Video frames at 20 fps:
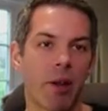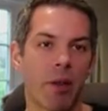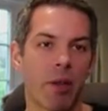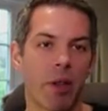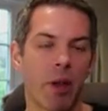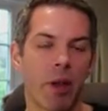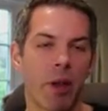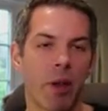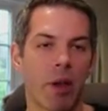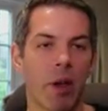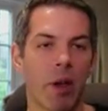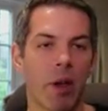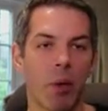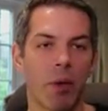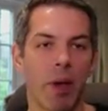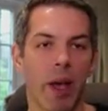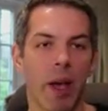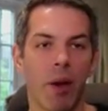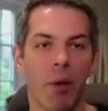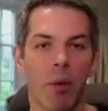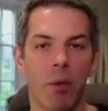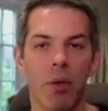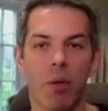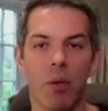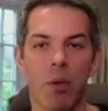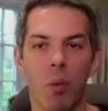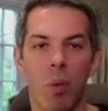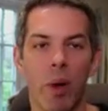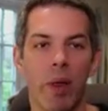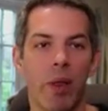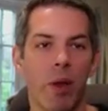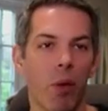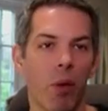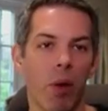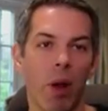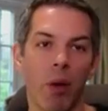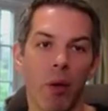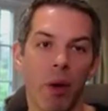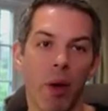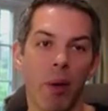that goes out with your
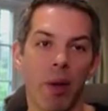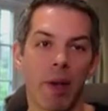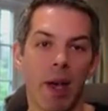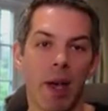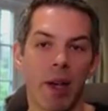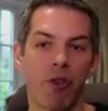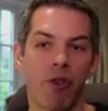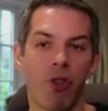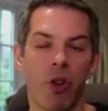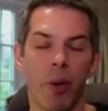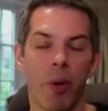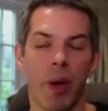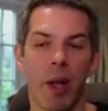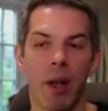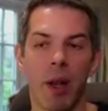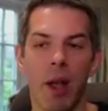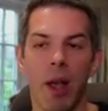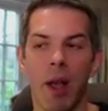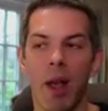logo attached to it,